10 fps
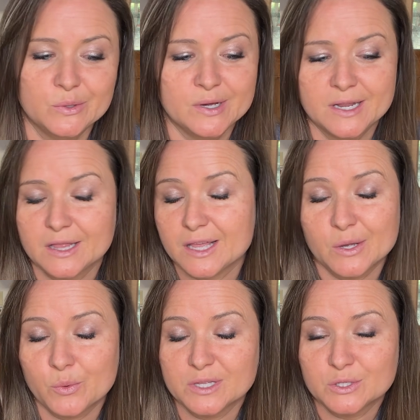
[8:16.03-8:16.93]
it at like
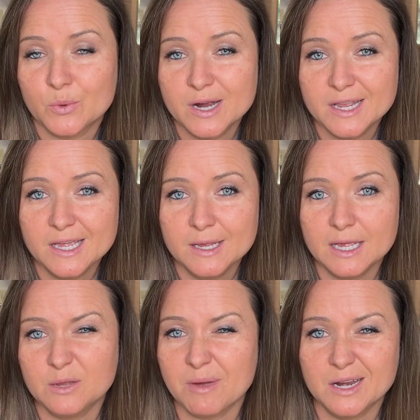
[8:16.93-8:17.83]
120.
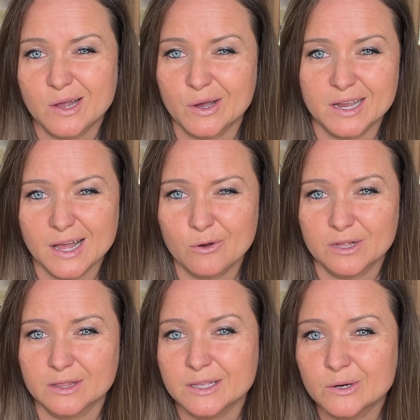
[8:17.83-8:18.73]
You might knock it out
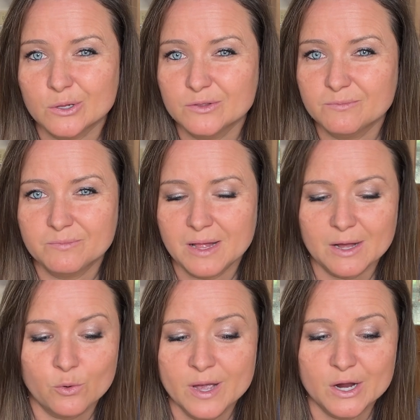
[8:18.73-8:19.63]
a little
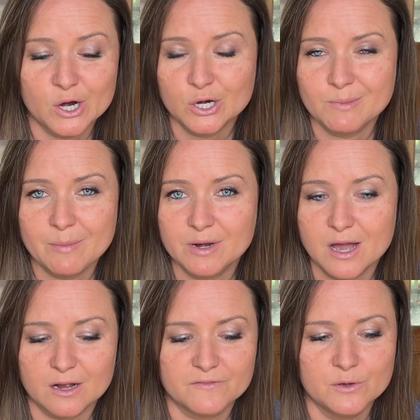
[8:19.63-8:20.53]
quicker, maybe
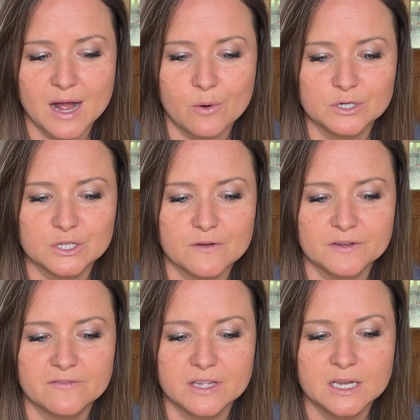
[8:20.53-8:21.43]
knock a few hours off
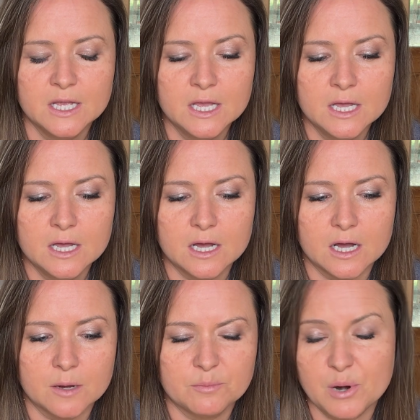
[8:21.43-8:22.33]
of it.
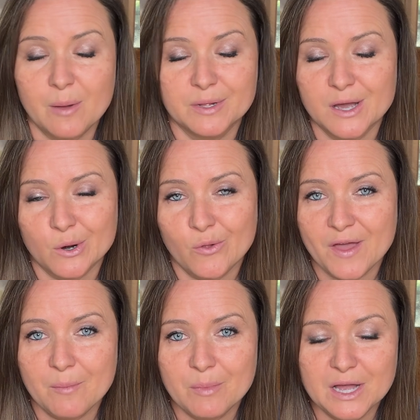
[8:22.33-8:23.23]
Probably not all
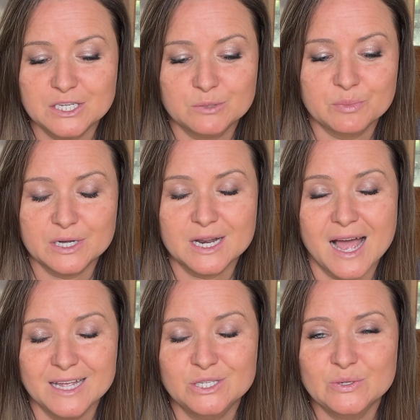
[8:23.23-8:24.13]
that much, but
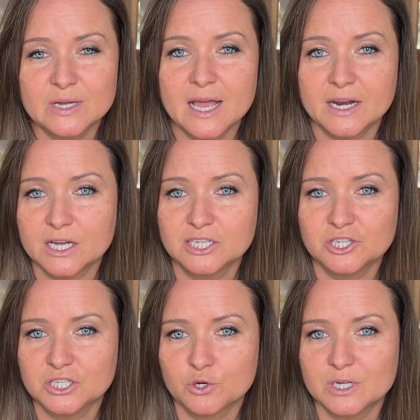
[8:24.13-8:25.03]
I do it at 100
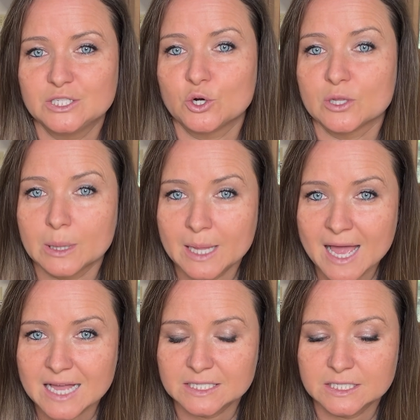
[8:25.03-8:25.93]
degrees or less